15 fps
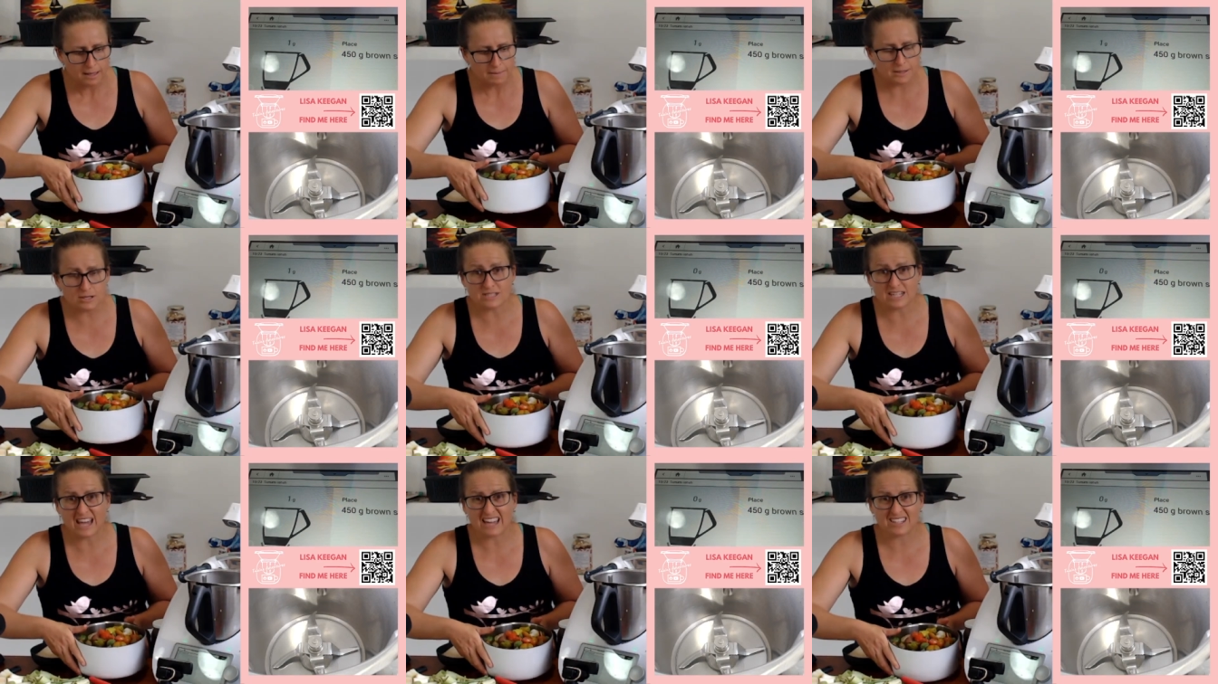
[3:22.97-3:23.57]

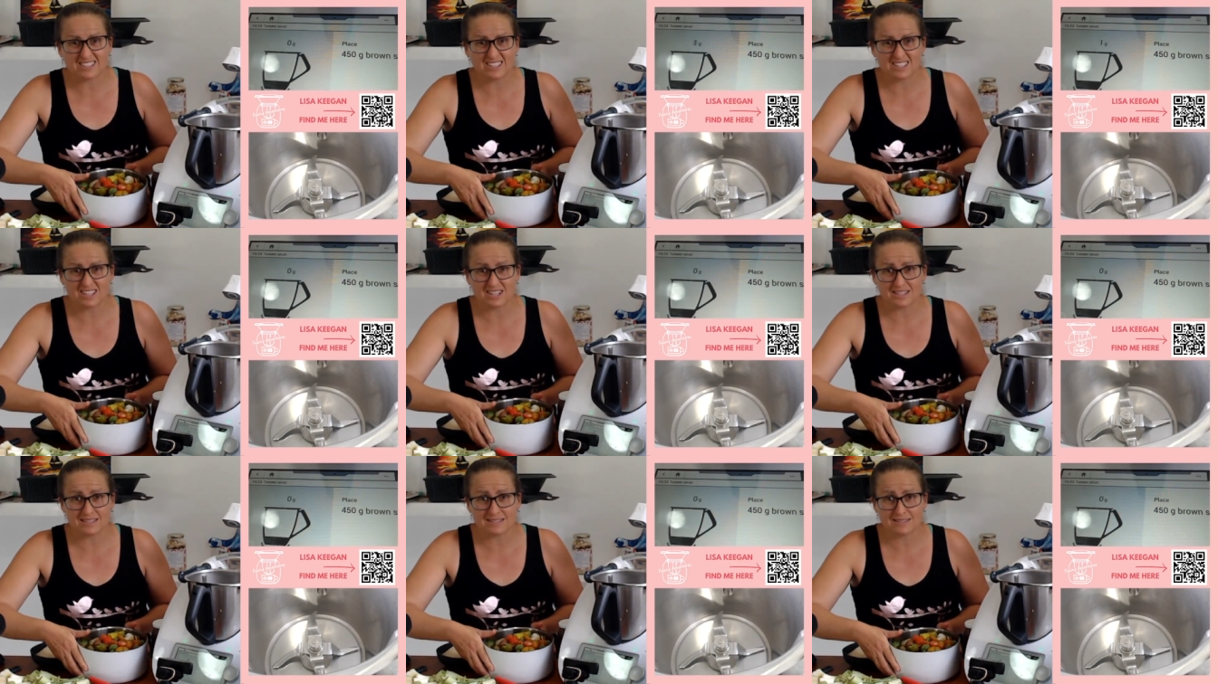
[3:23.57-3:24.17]
because I actually
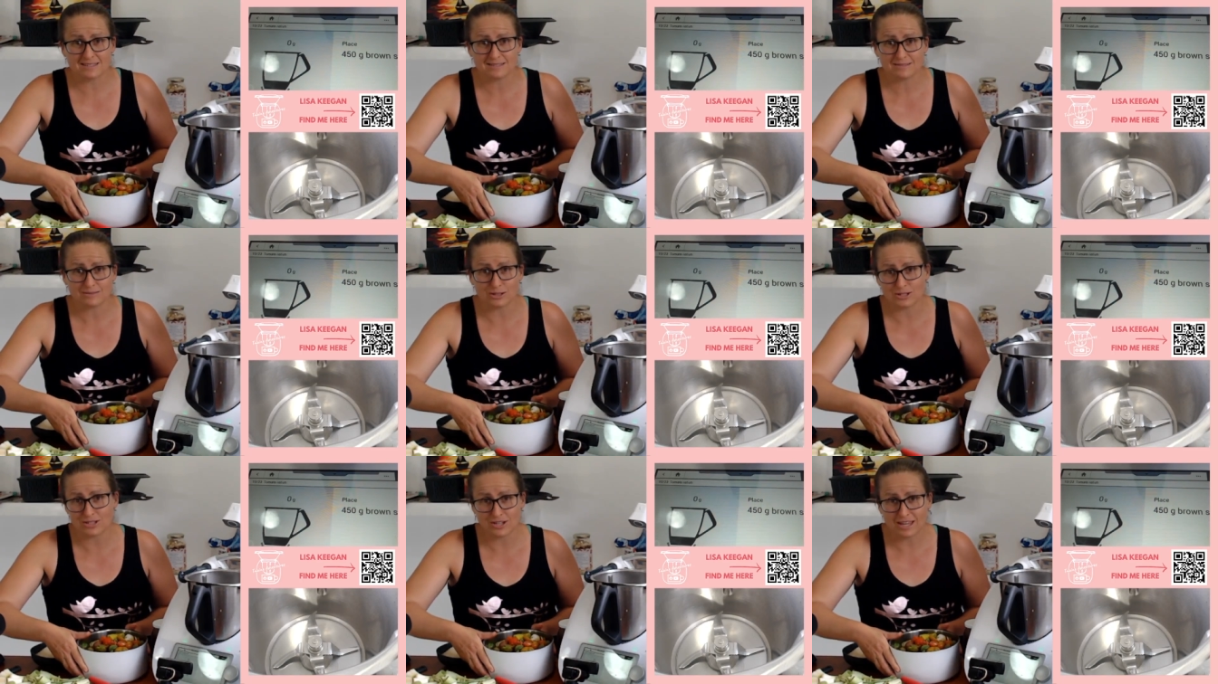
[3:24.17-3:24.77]
just
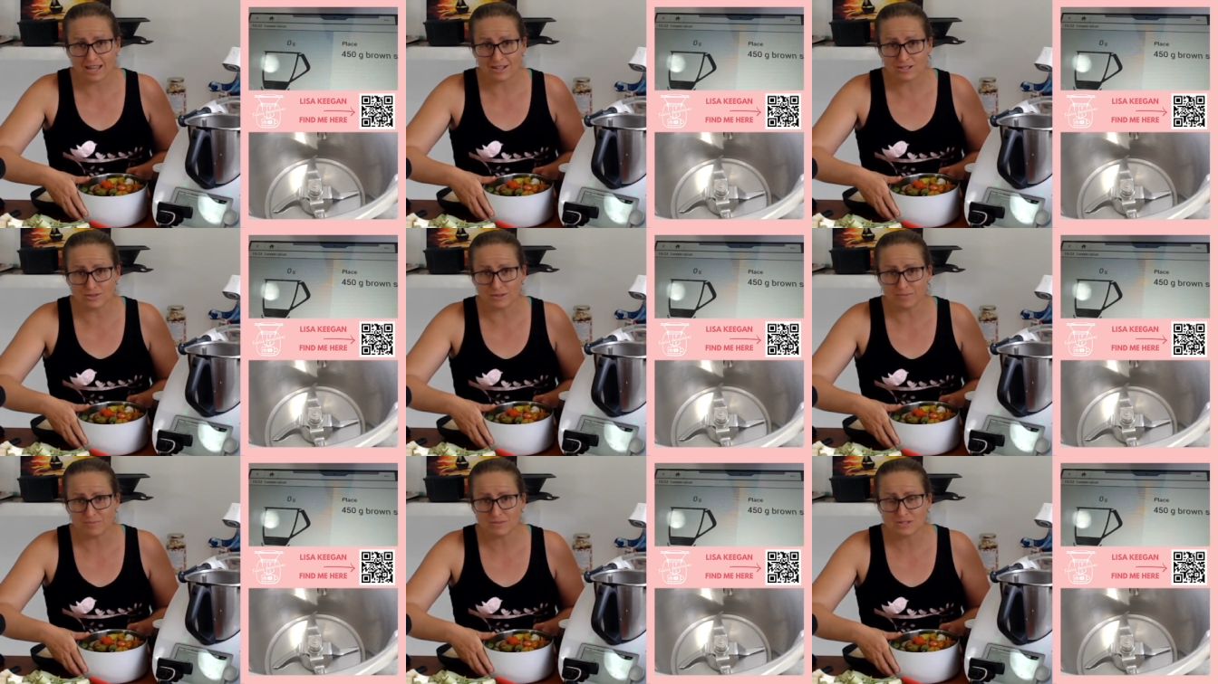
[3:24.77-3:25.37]
wanna show you how to do it.